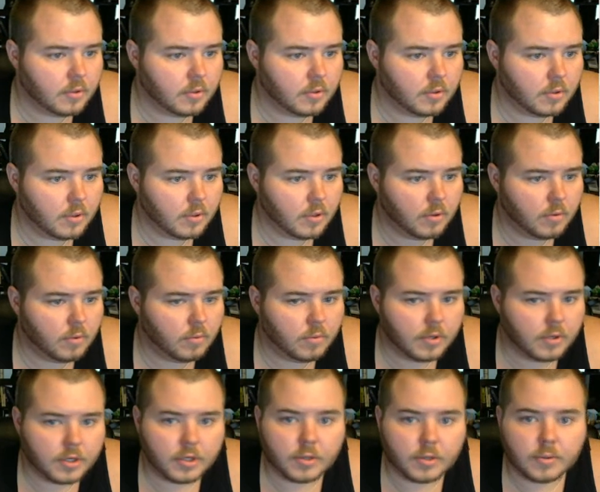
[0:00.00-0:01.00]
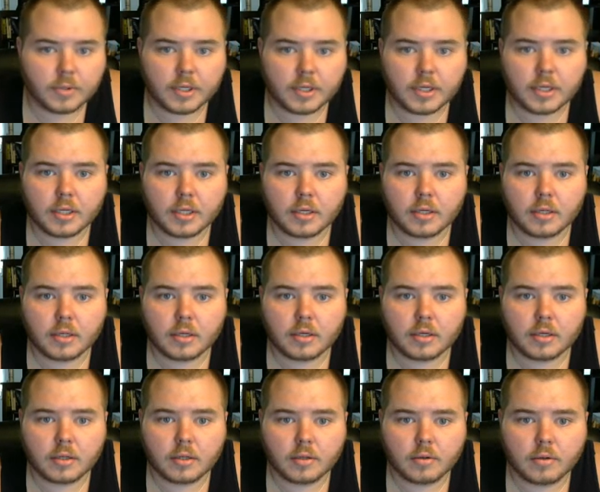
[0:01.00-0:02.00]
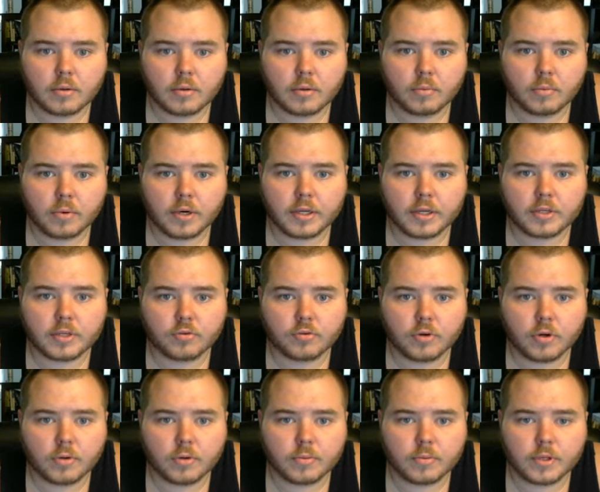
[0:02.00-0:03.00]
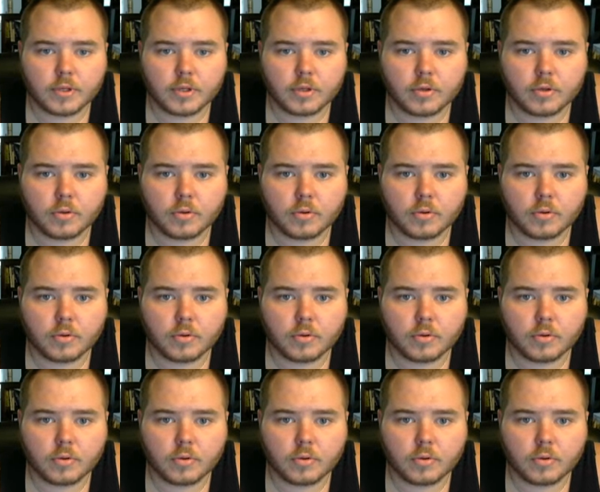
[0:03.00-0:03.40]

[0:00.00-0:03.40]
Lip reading: Oh, what do you need? What is wrong with you?